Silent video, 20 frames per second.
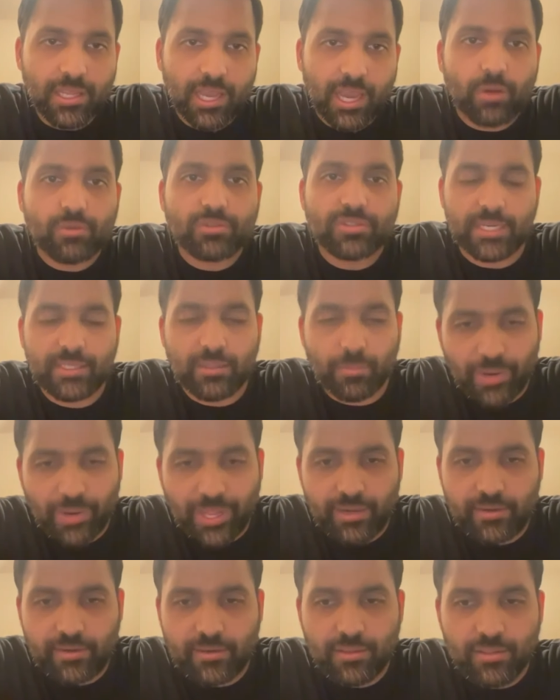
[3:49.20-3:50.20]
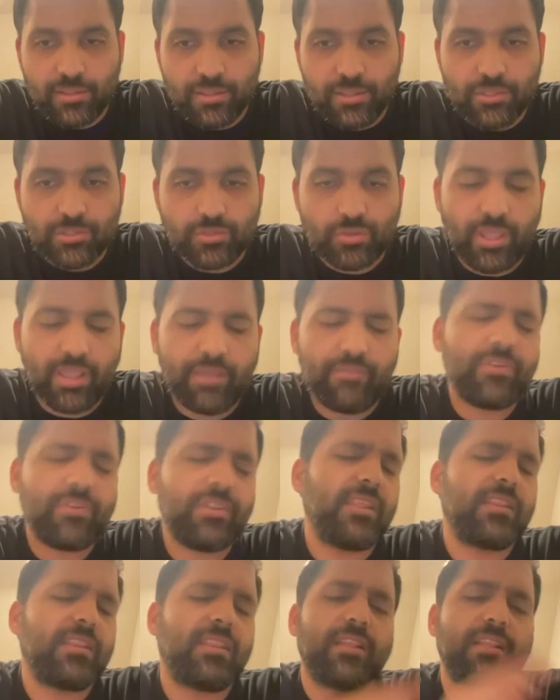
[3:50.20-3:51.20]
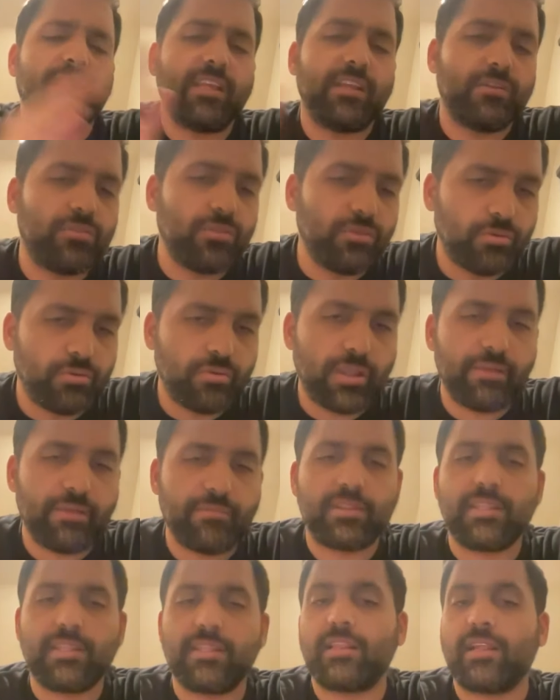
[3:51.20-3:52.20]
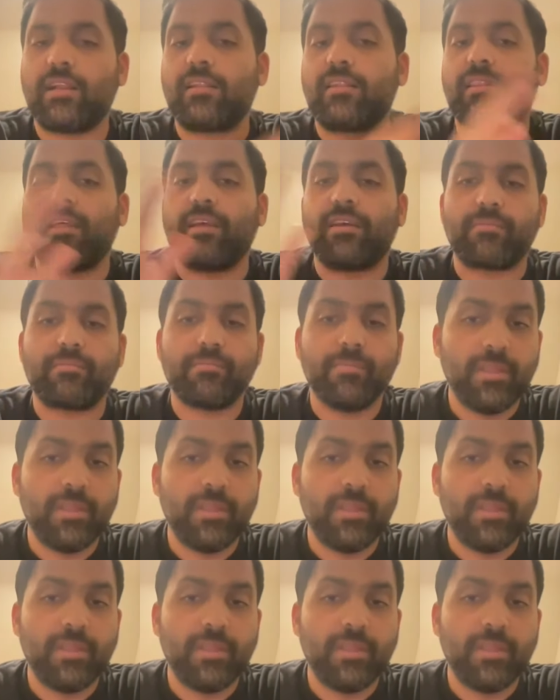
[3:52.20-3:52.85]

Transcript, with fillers: outside the planet. So everything that they do, everything that they're